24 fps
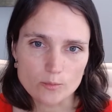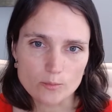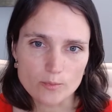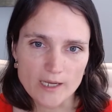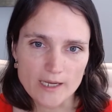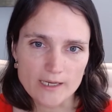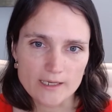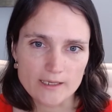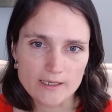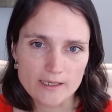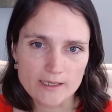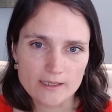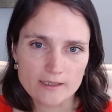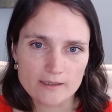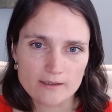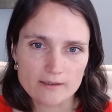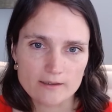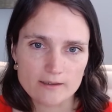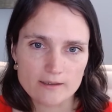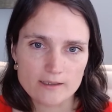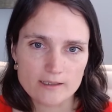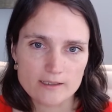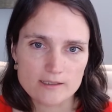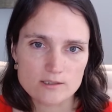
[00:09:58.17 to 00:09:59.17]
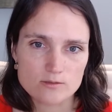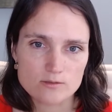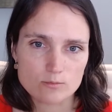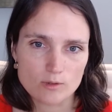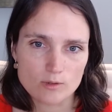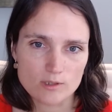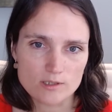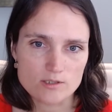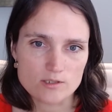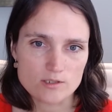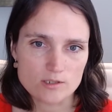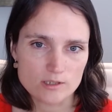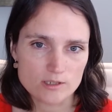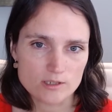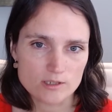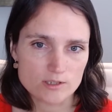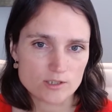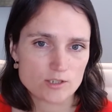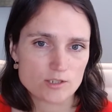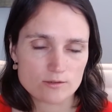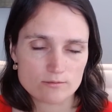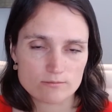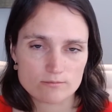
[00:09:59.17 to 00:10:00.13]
banking is one such